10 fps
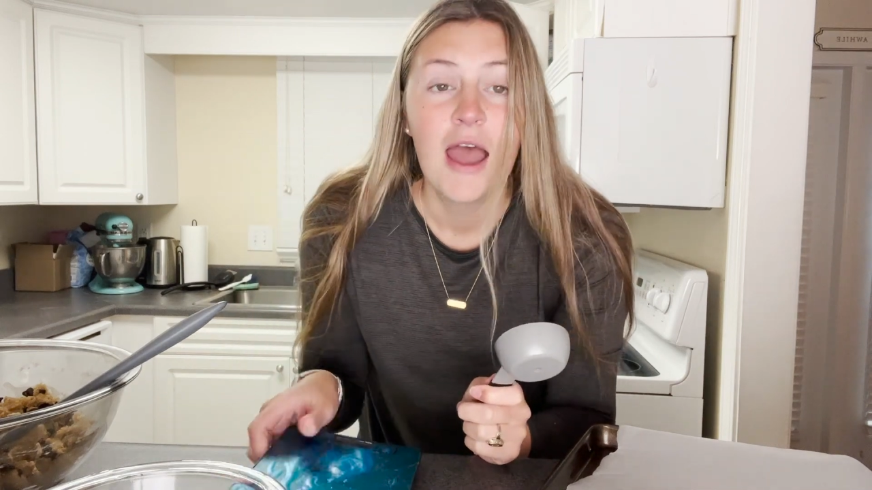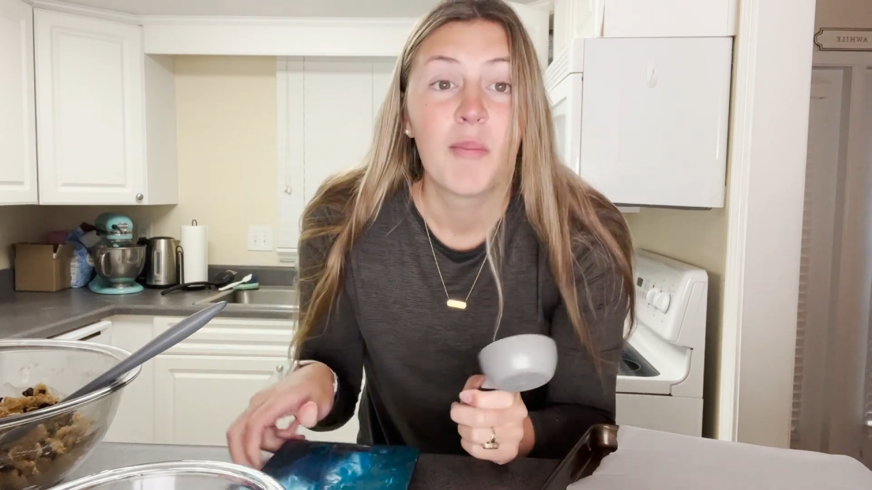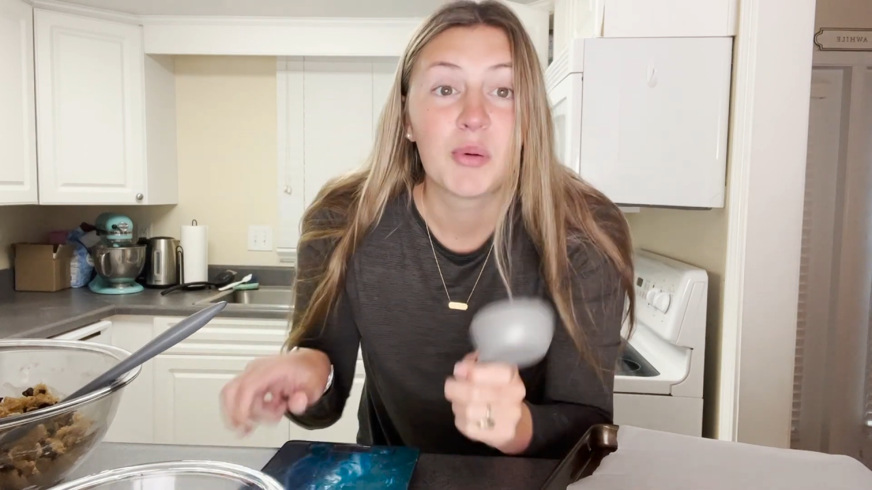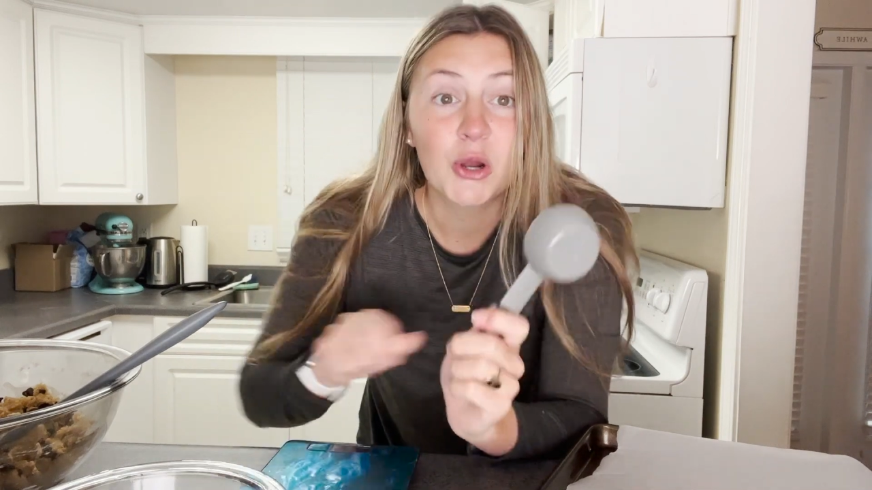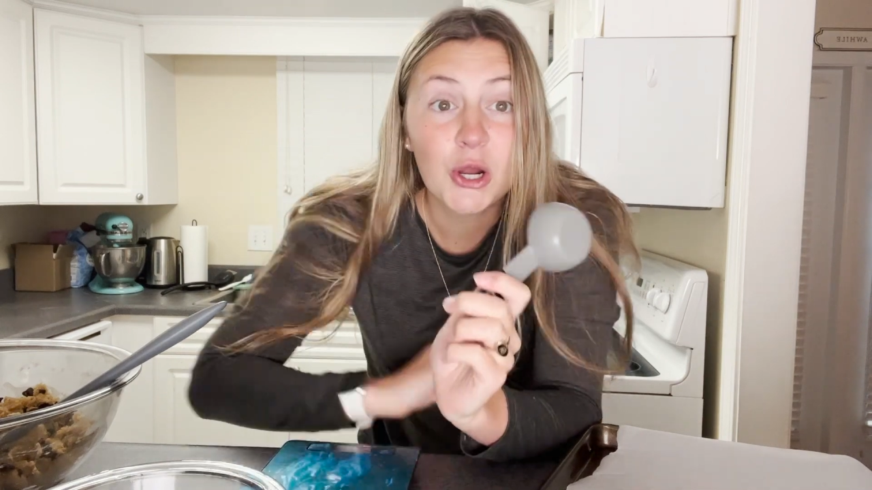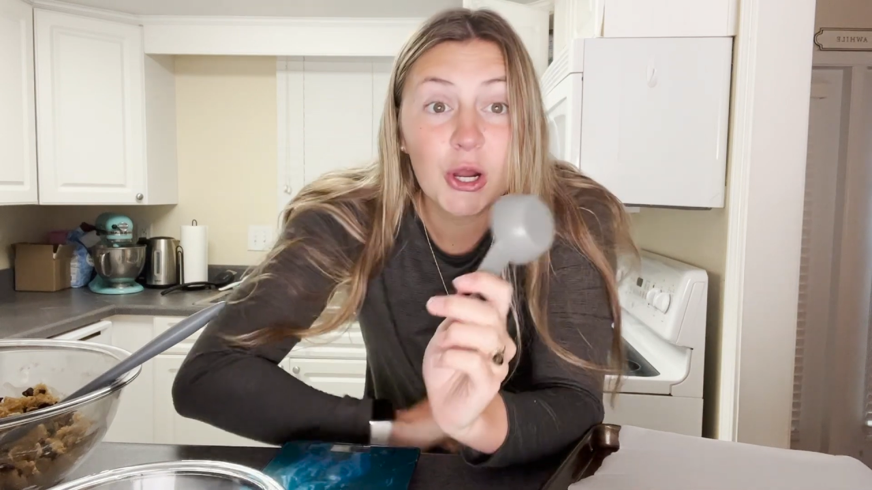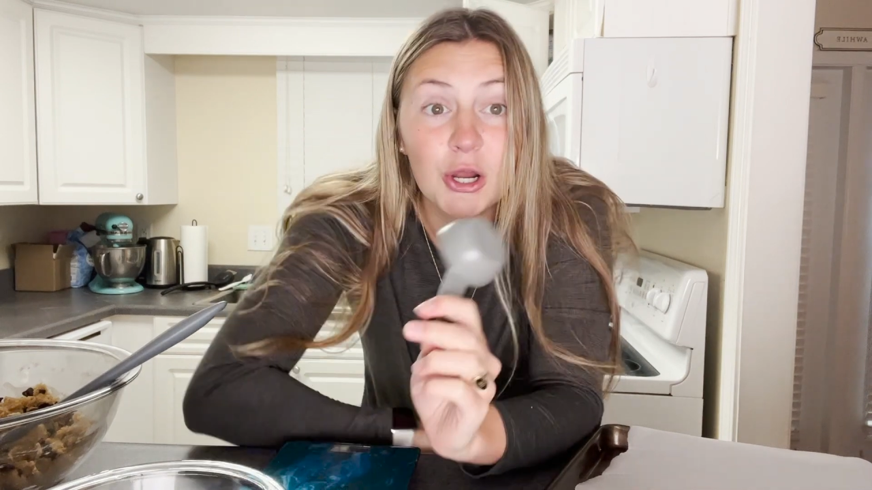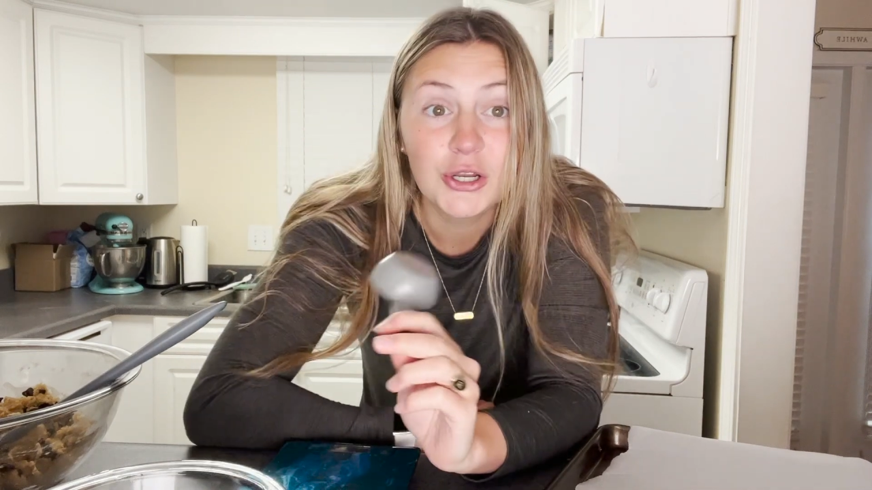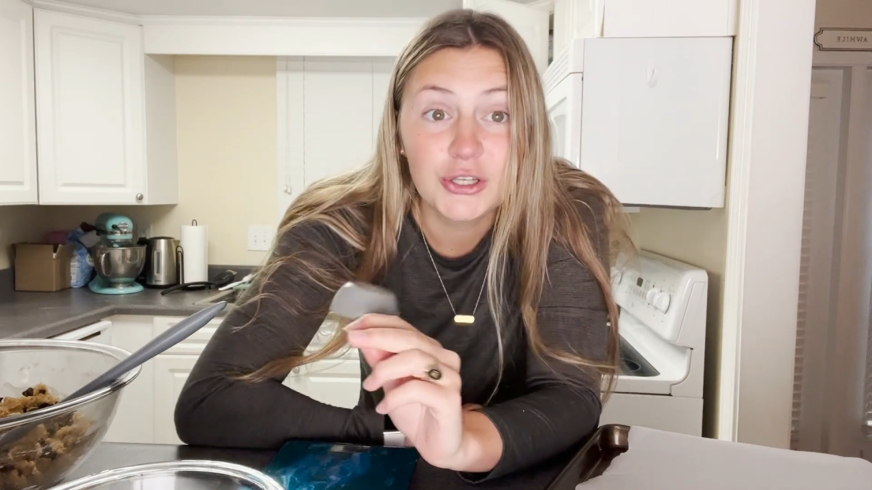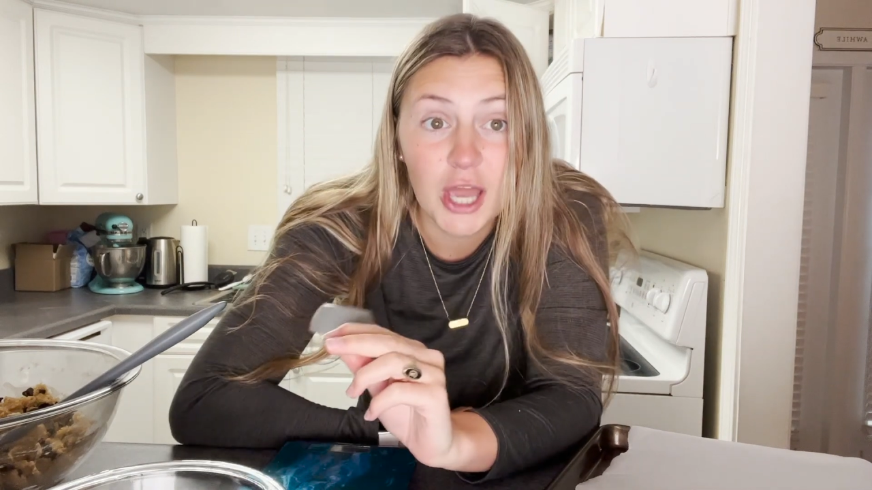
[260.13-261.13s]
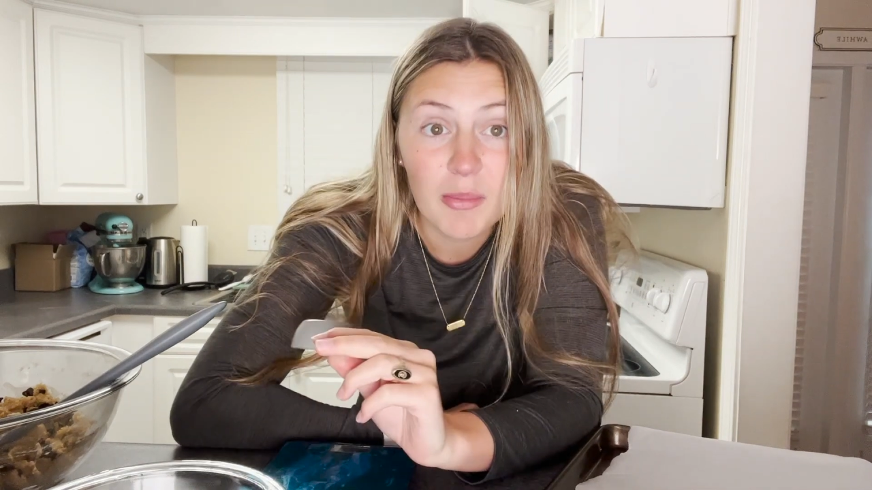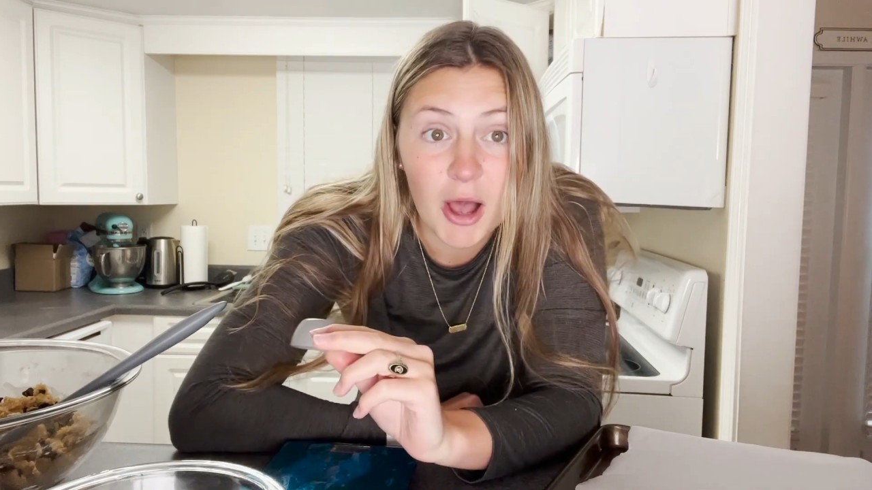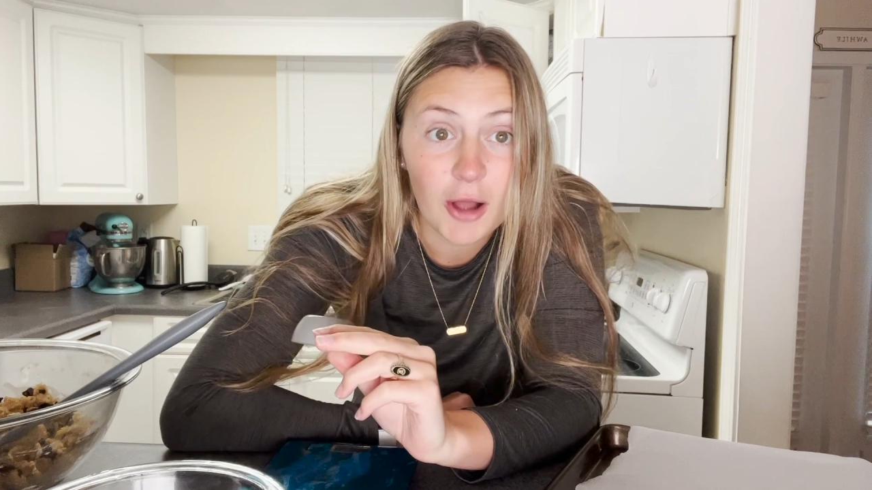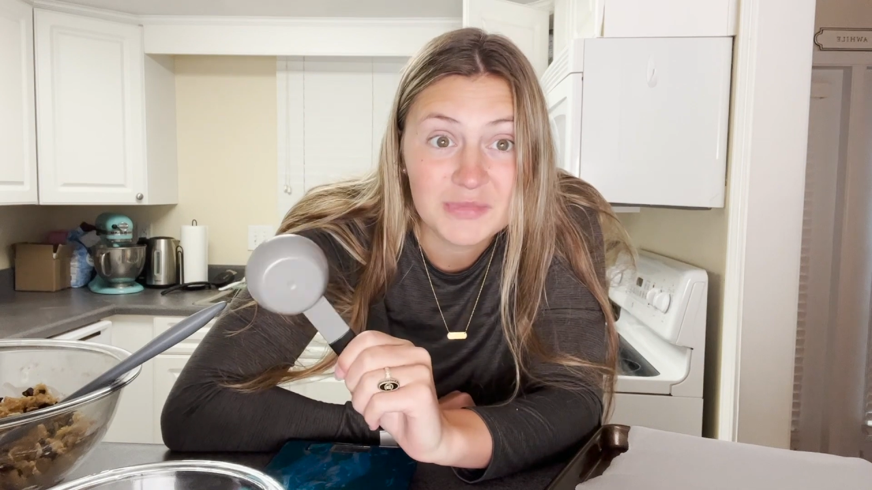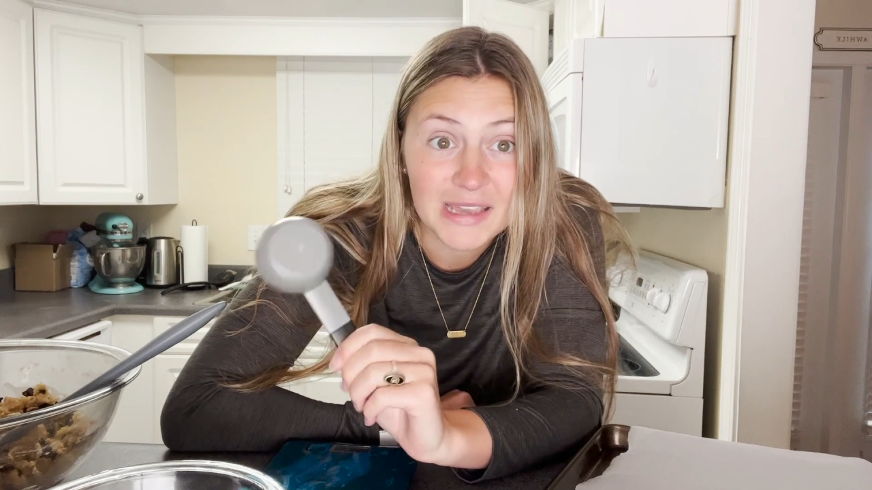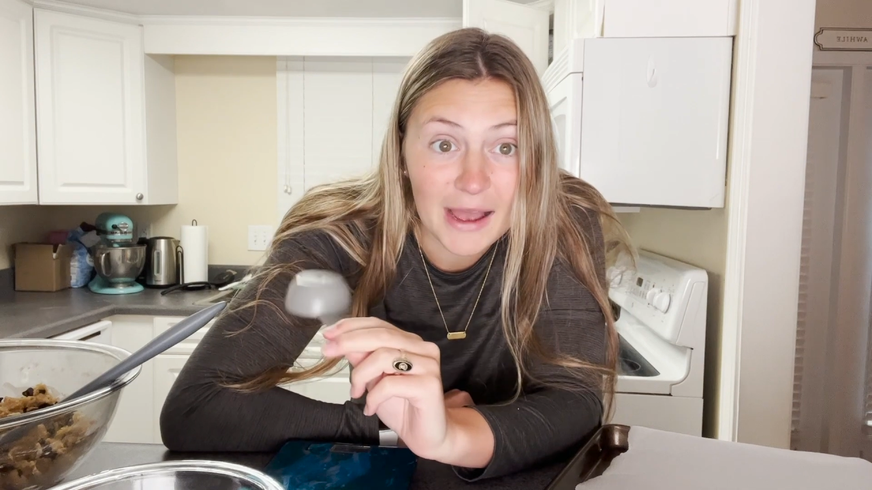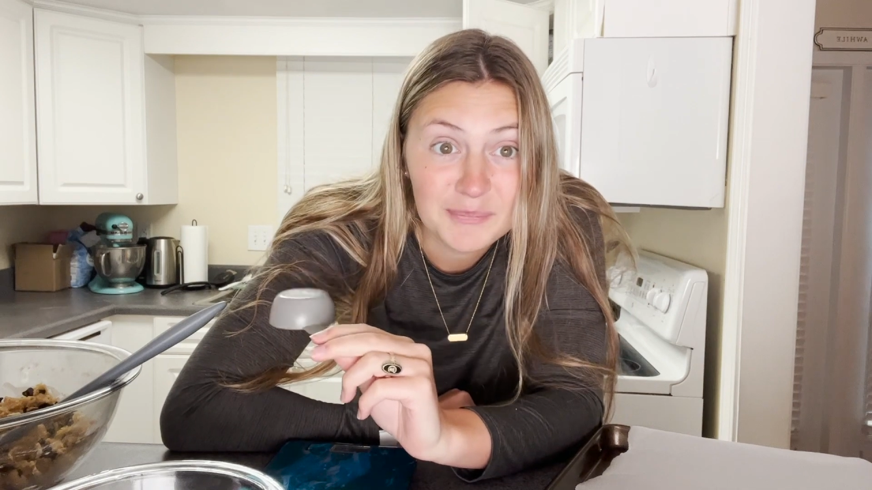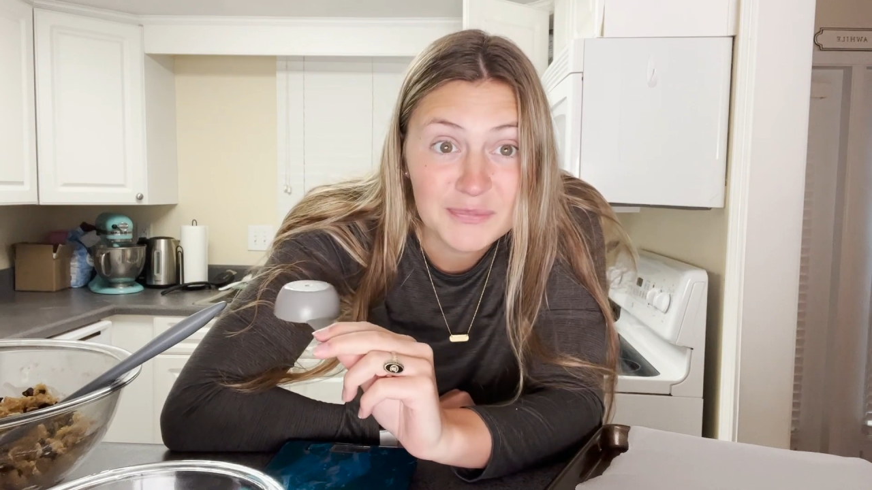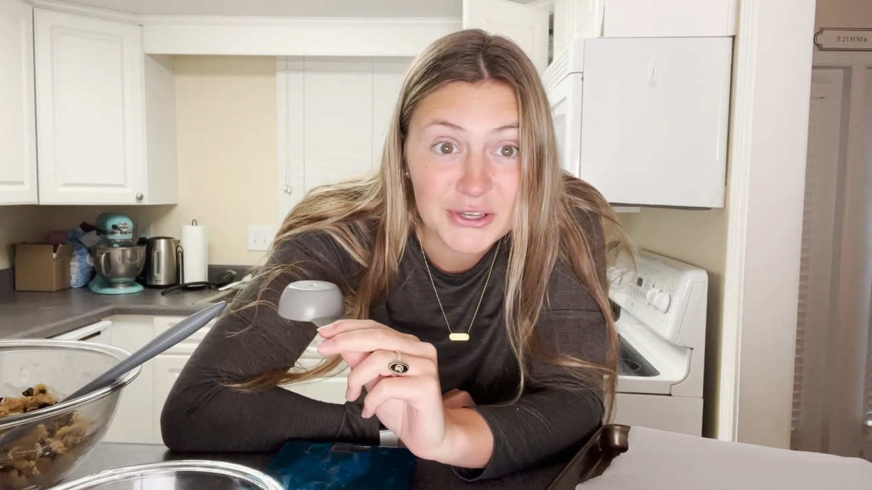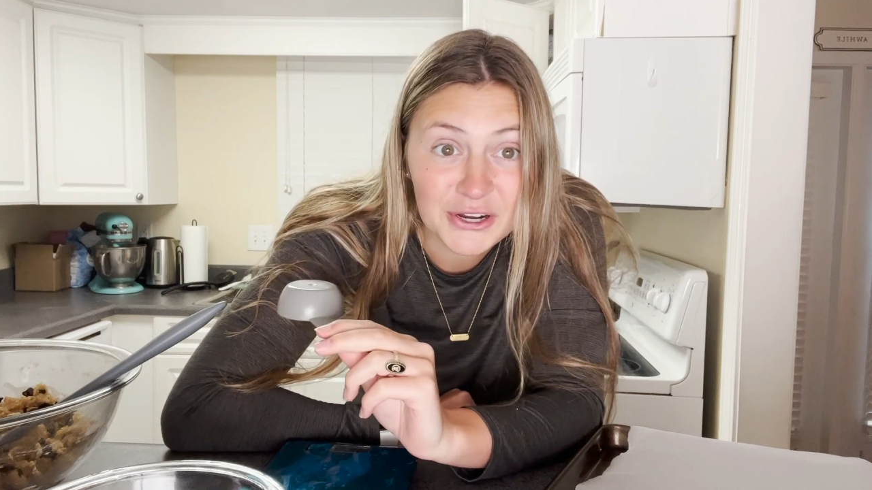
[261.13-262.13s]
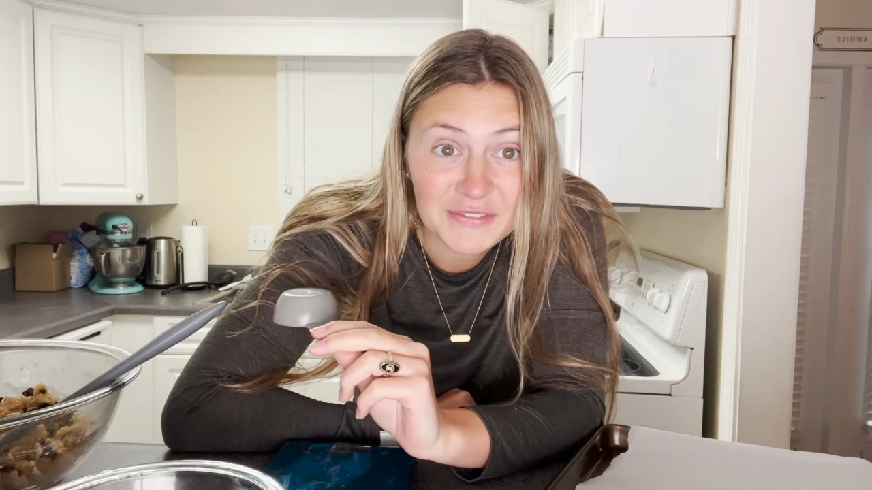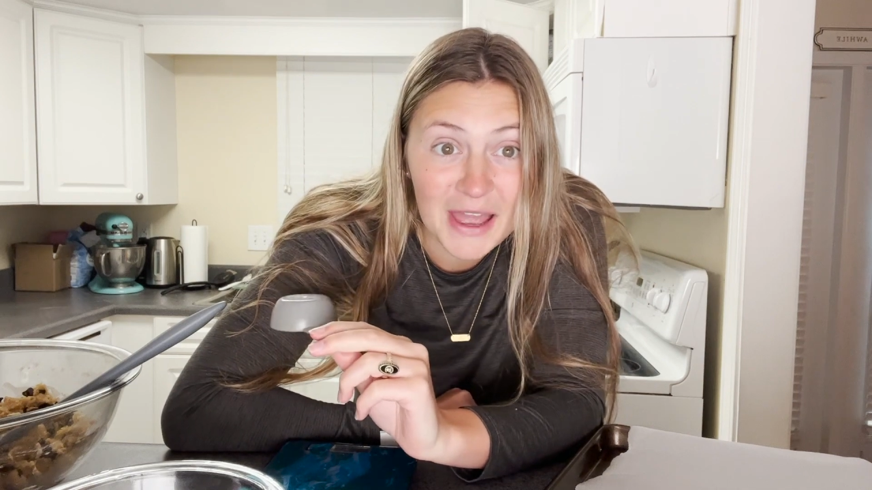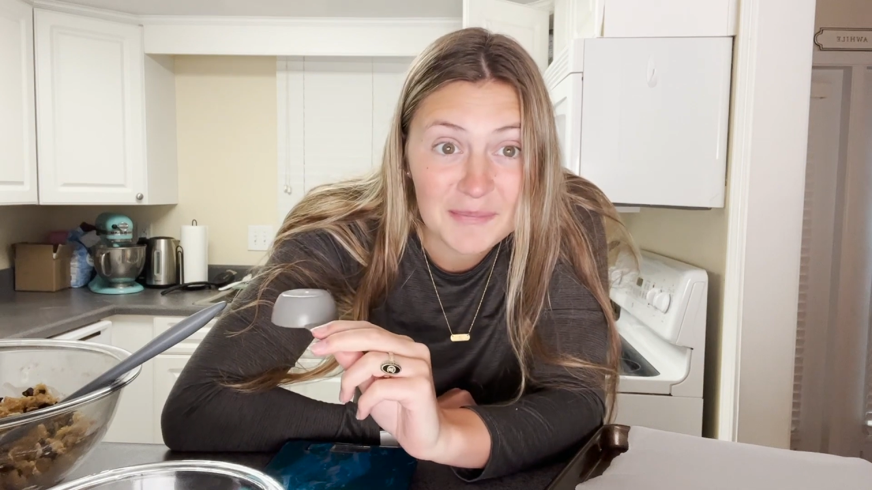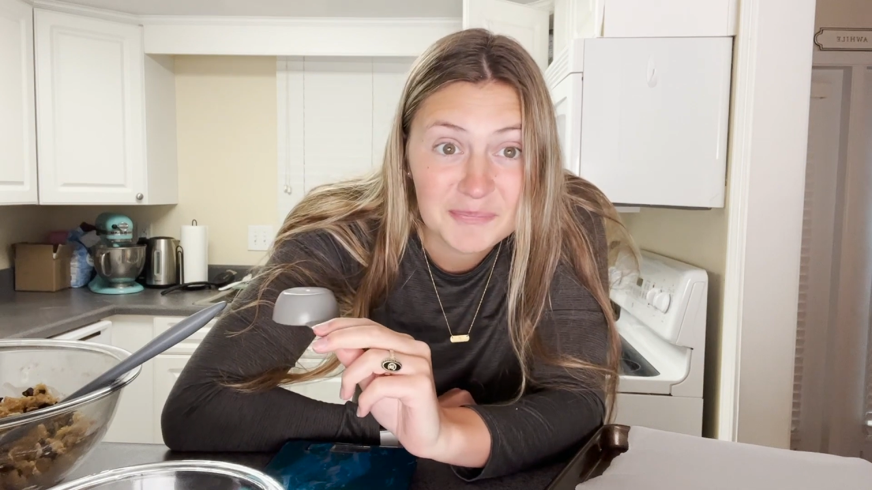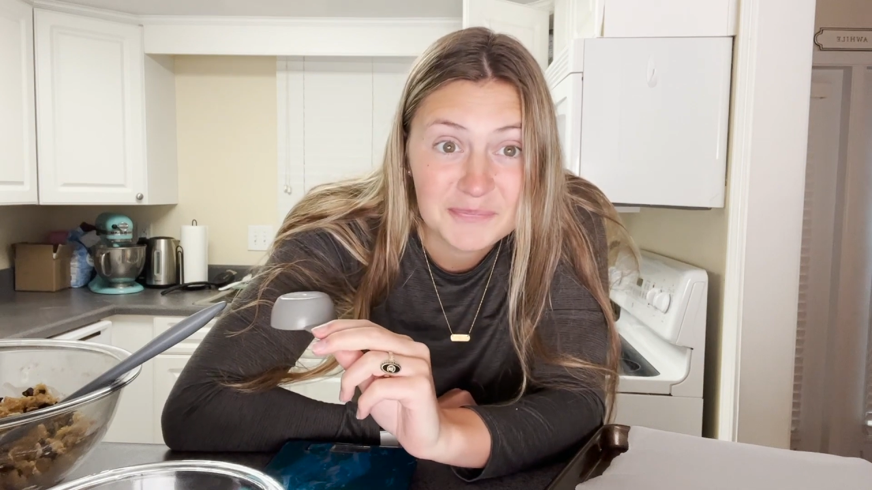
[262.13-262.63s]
per dough ball. Yeah, you heard that.